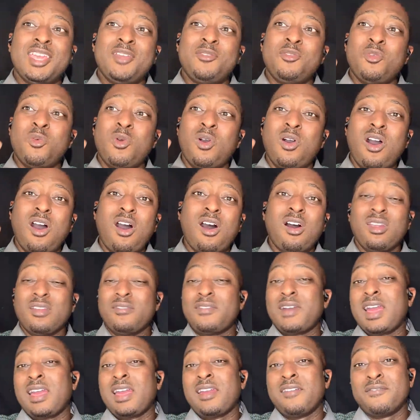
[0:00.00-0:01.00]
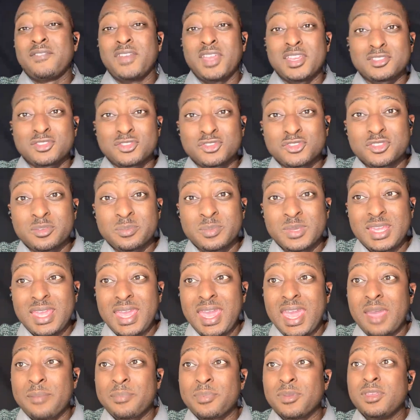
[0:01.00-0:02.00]
and we want all of our investors to be
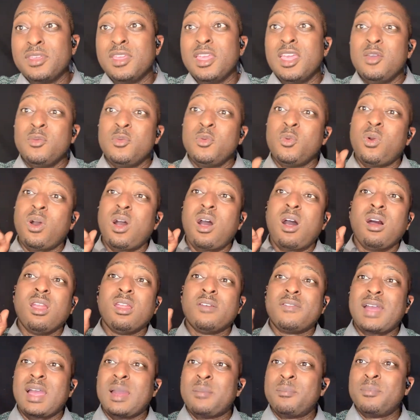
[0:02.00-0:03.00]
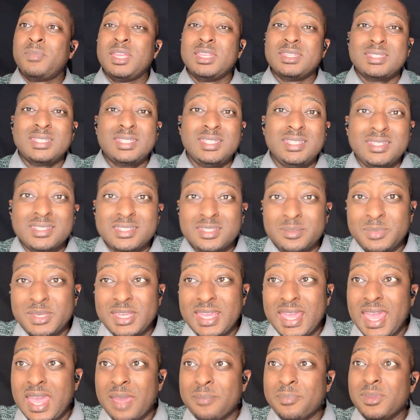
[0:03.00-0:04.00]
happy. We want all of our mentees to be
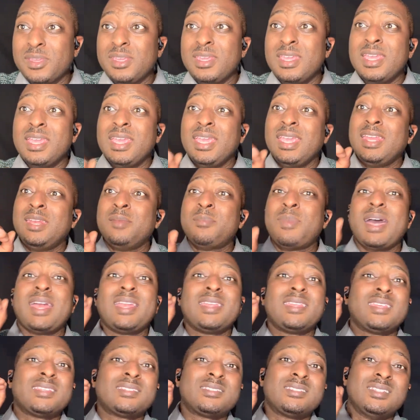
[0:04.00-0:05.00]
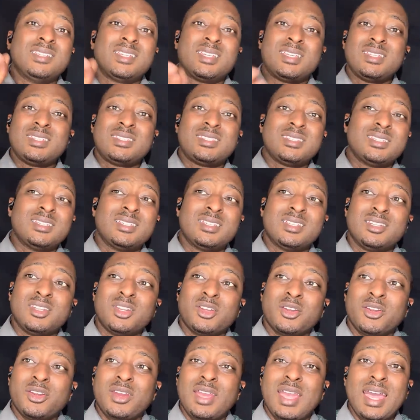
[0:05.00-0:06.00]
happy. Anybody that's looking to
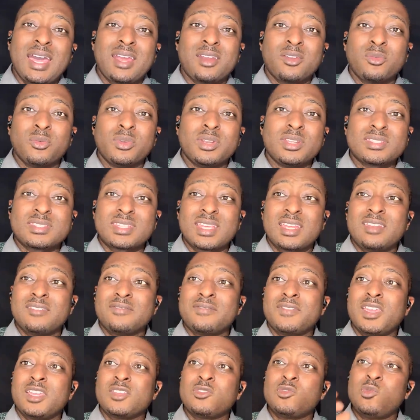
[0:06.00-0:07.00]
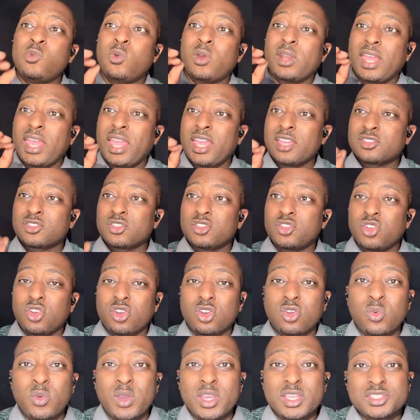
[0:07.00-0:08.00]
learn how to real estate invest, we want to answer your
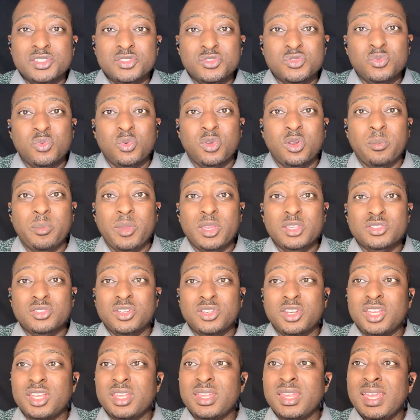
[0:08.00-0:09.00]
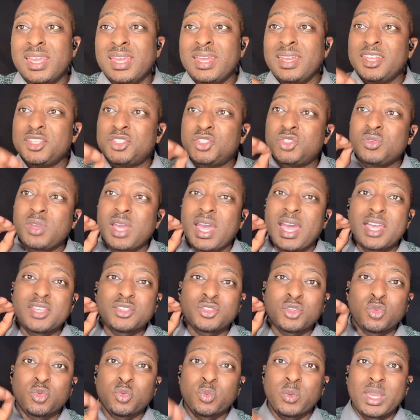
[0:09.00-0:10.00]
questions. We want to make sure that you guys
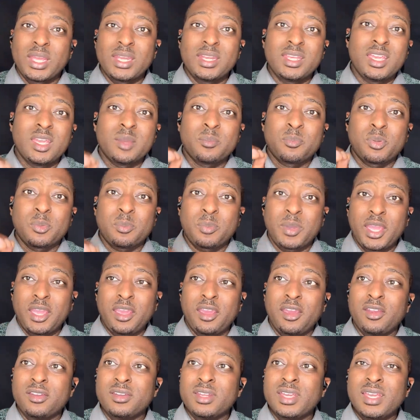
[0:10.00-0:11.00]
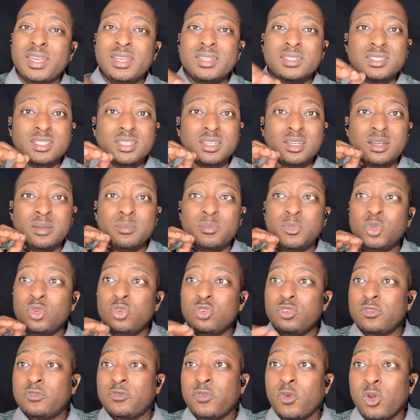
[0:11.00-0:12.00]
are ready and prepared to
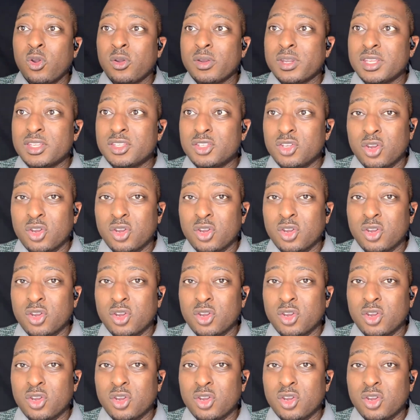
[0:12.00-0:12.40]
move forward in